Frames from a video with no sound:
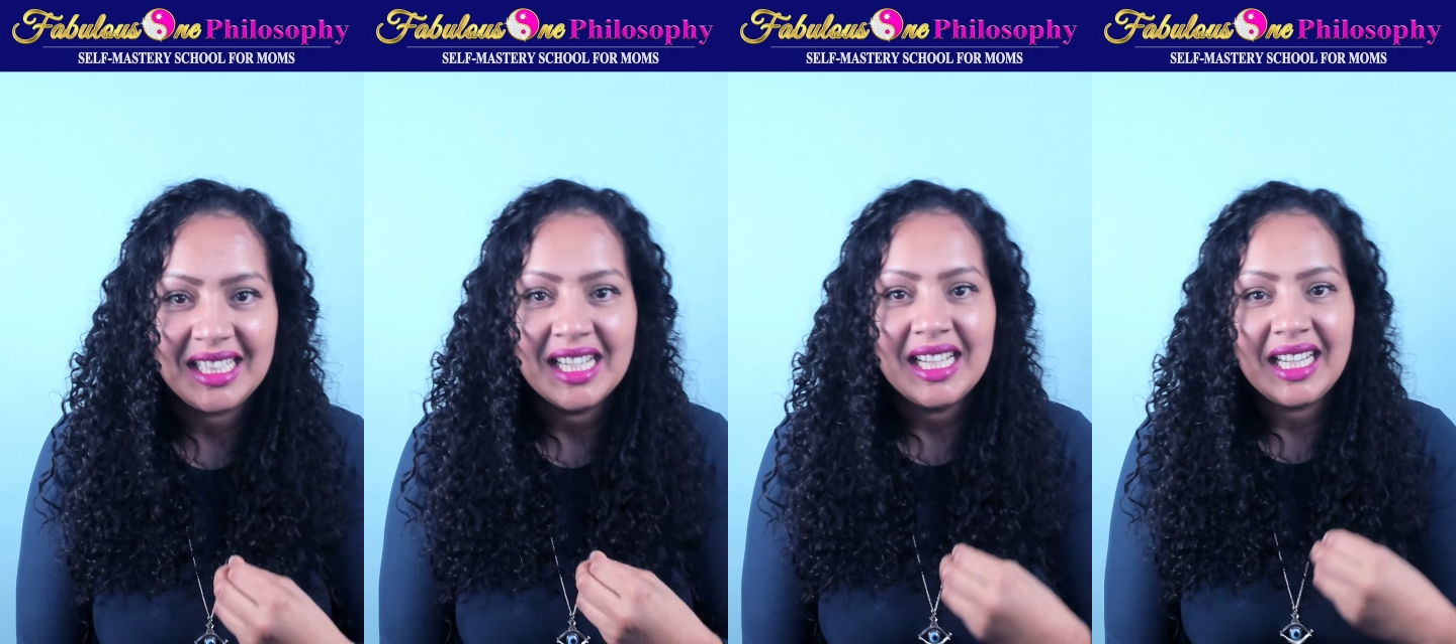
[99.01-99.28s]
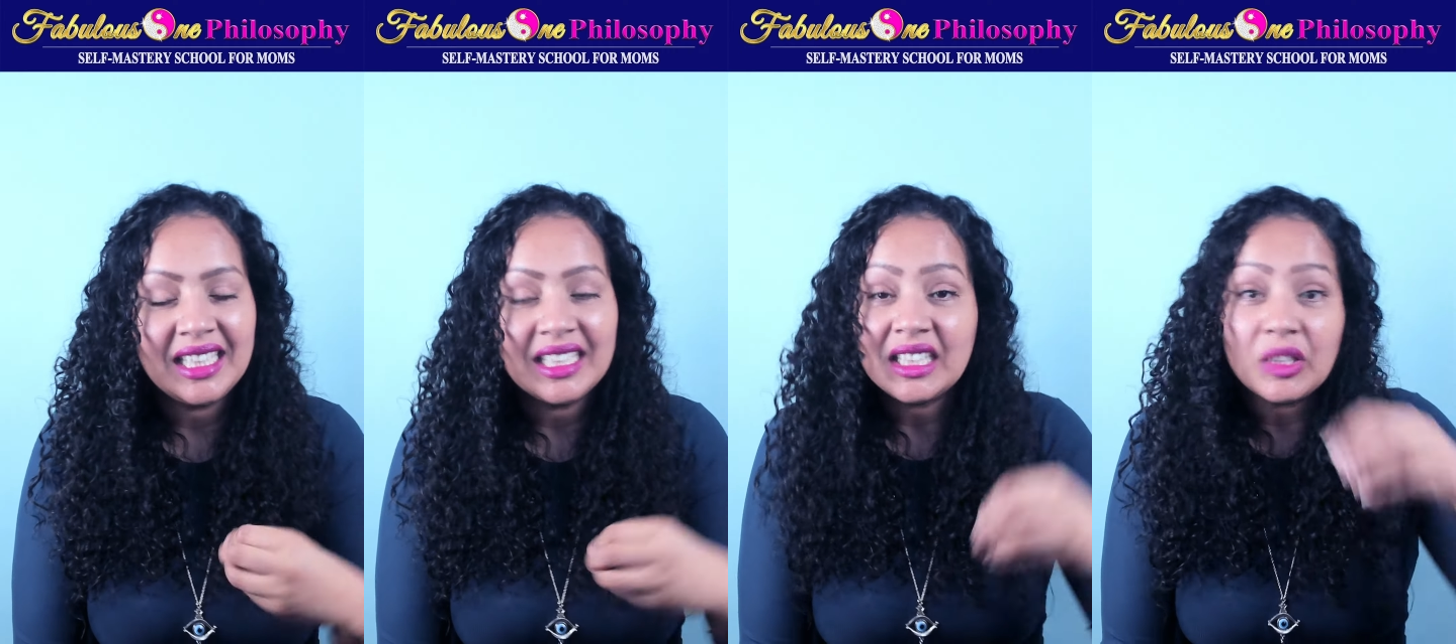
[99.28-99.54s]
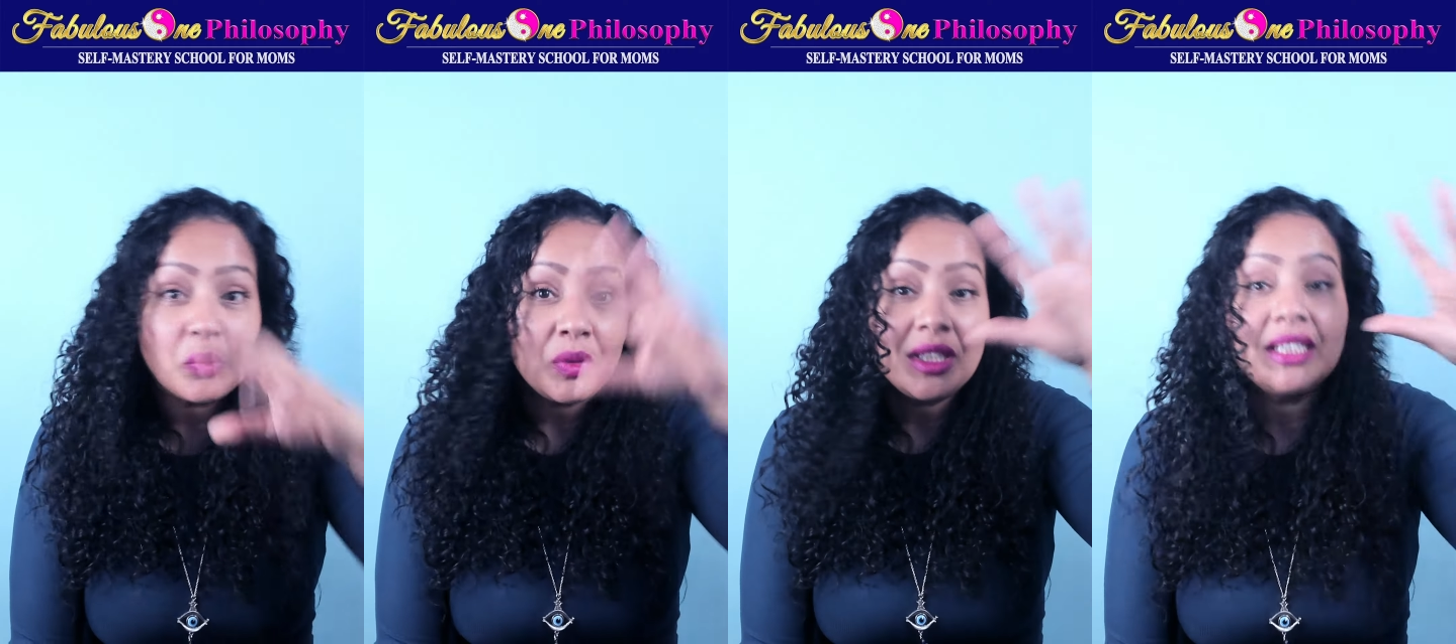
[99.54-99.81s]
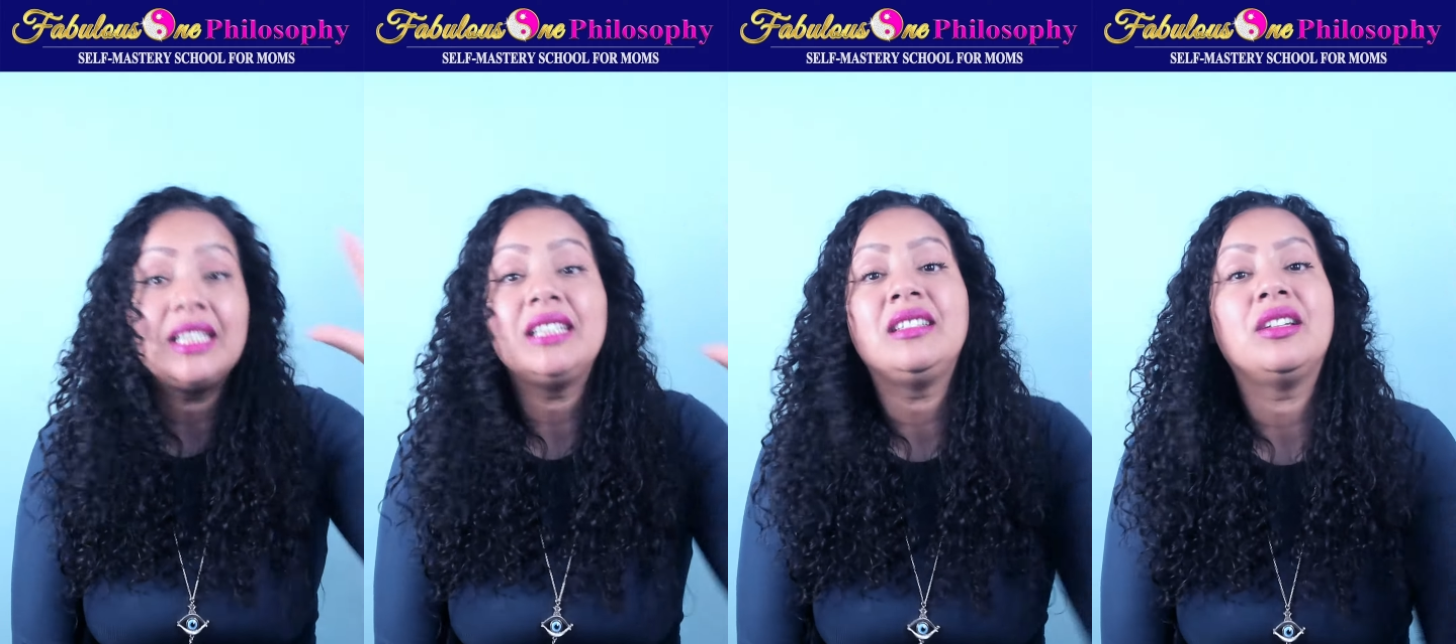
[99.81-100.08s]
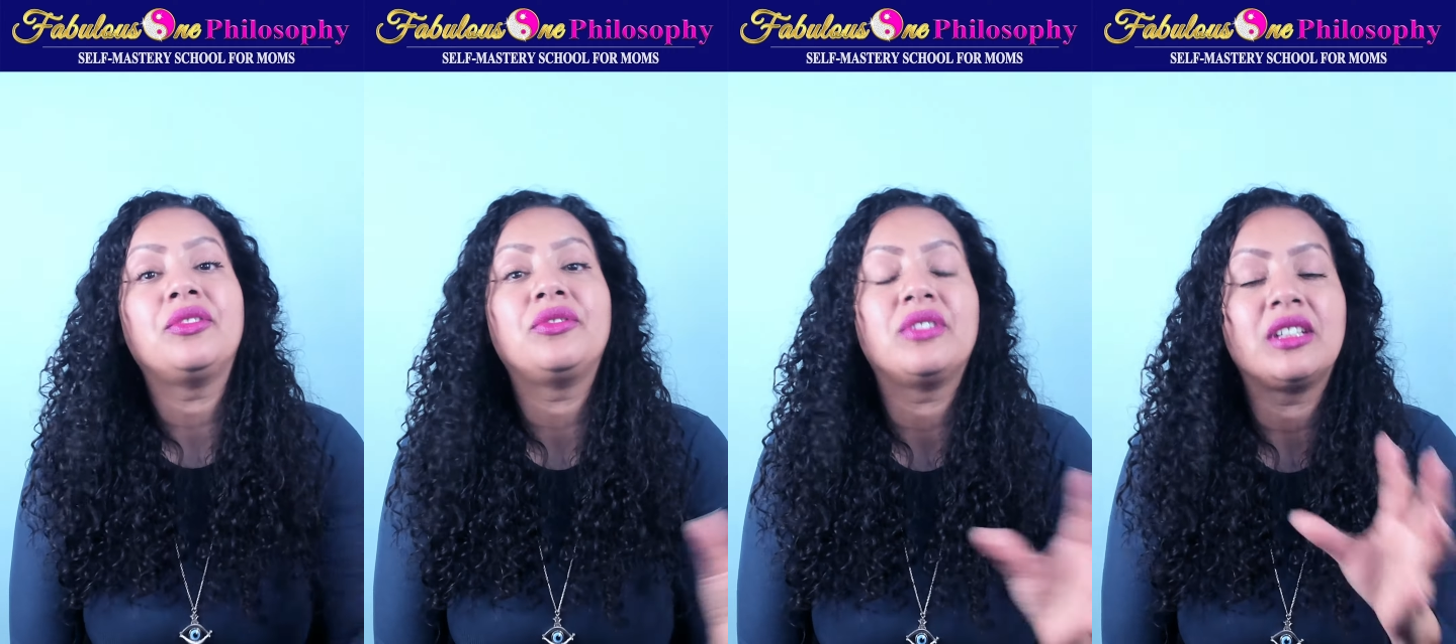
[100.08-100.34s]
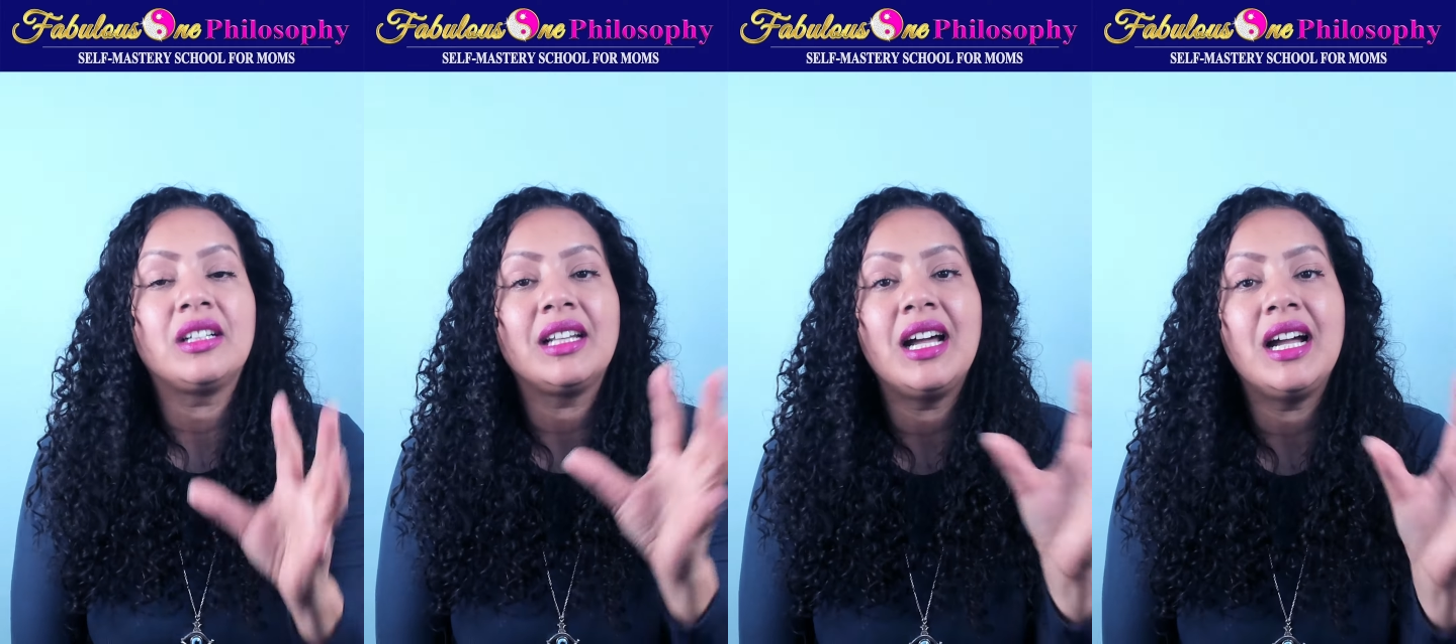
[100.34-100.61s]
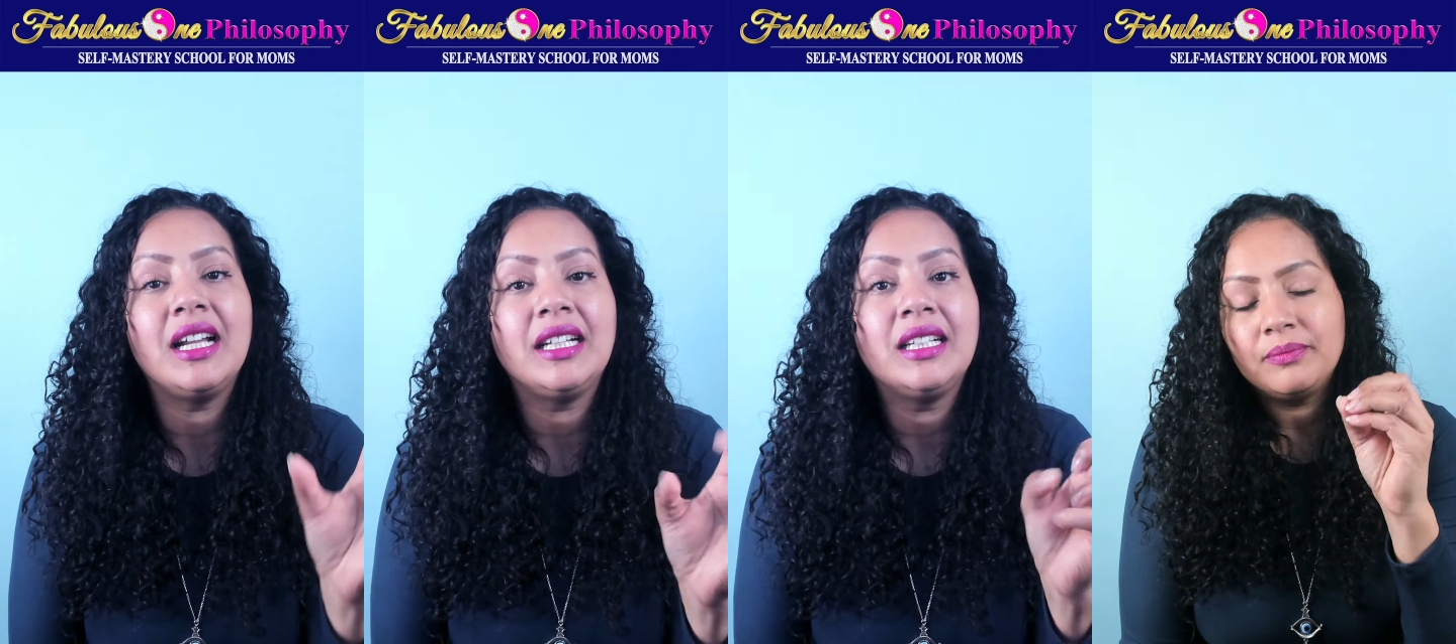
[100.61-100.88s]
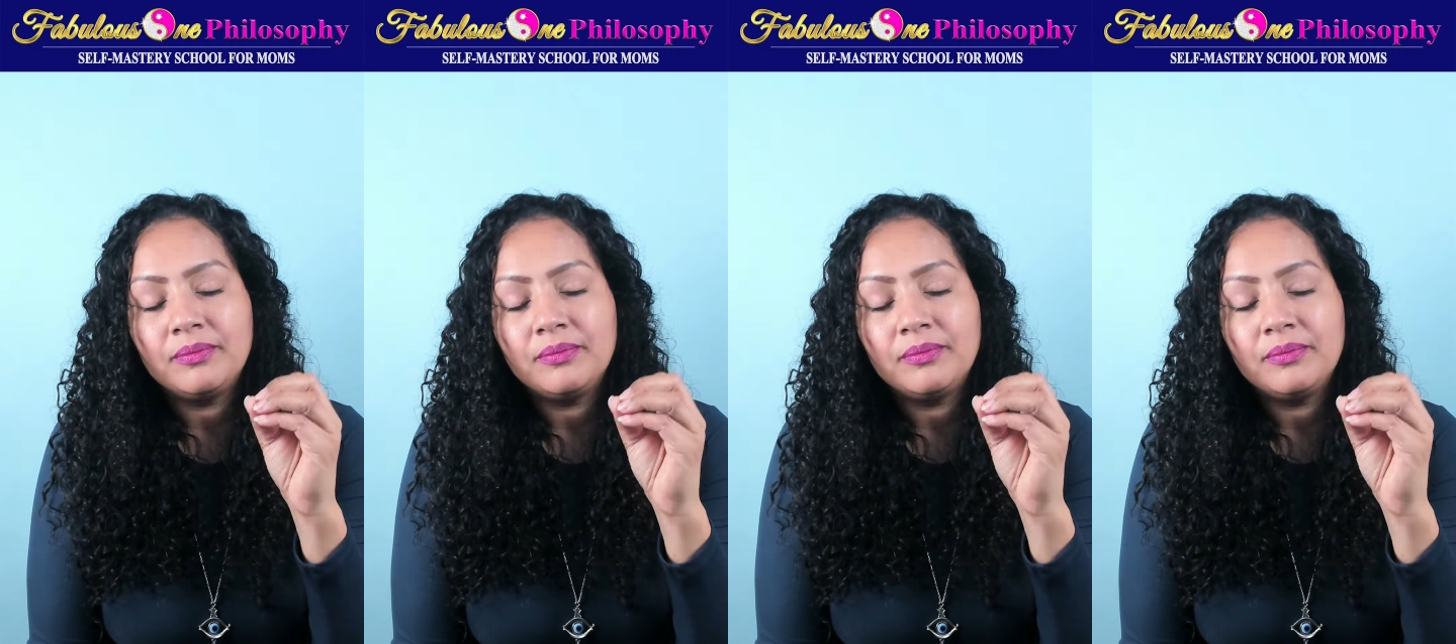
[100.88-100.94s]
in a completely different light.